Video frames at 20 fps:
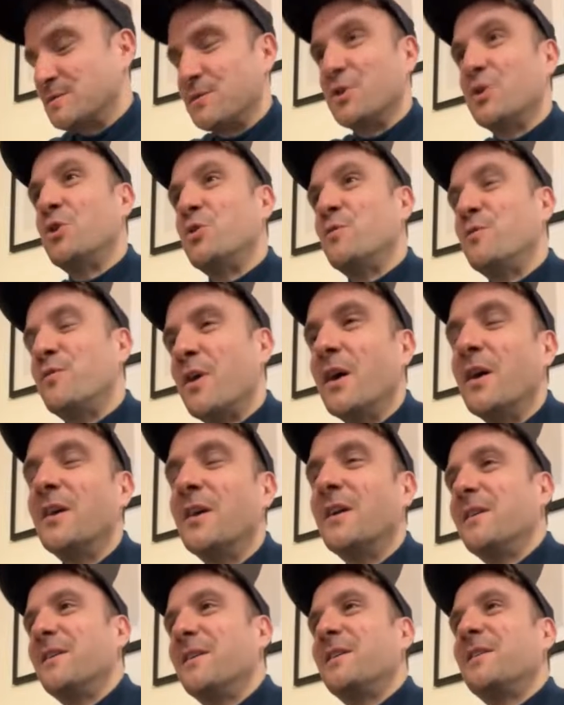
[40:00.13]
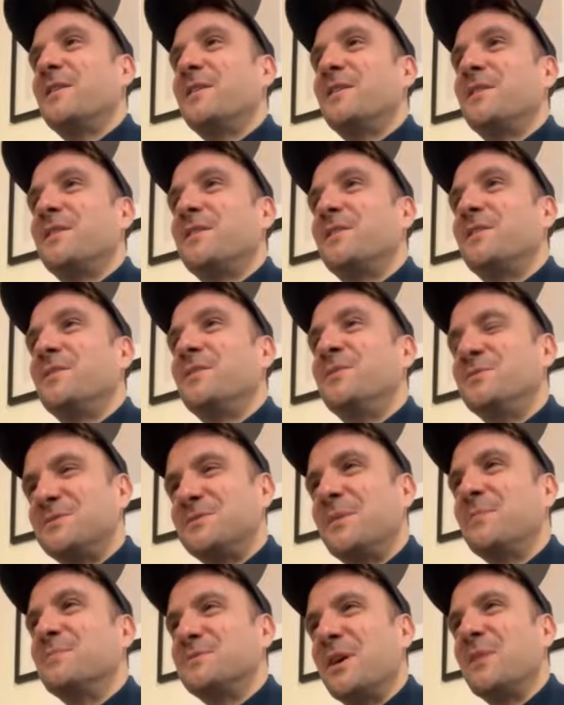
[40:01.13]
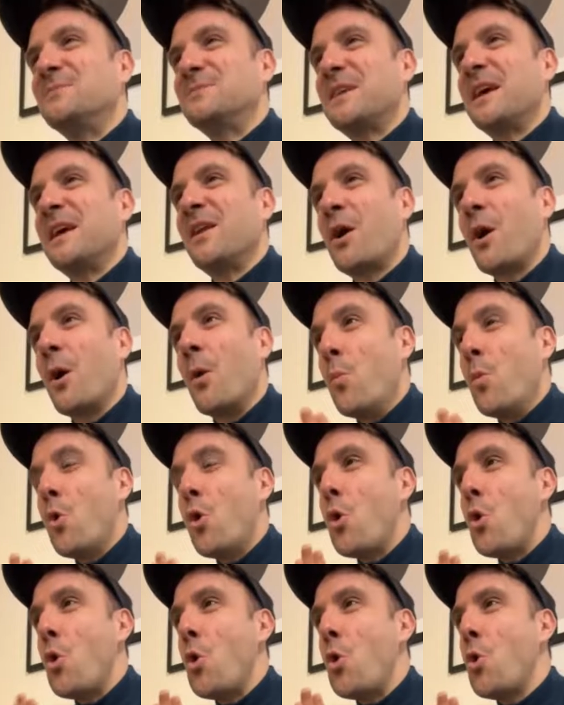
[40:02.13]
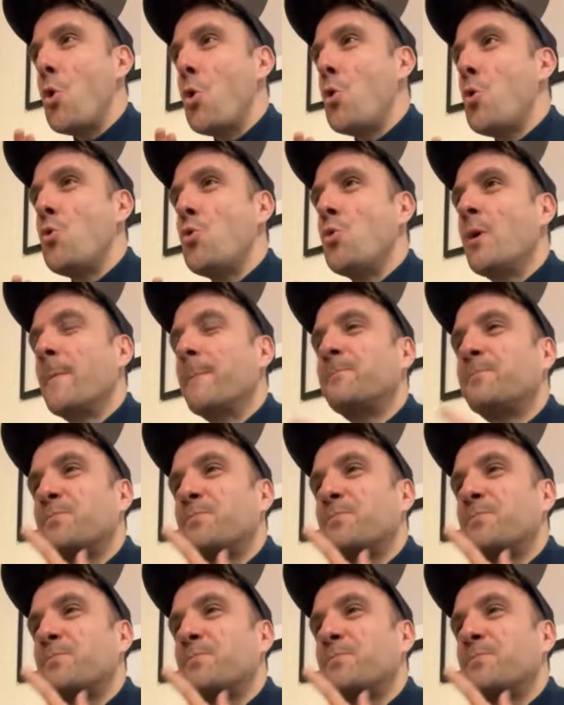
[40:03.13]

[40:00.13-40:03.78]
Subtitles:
for the Hoover, you sometimes get like a woo.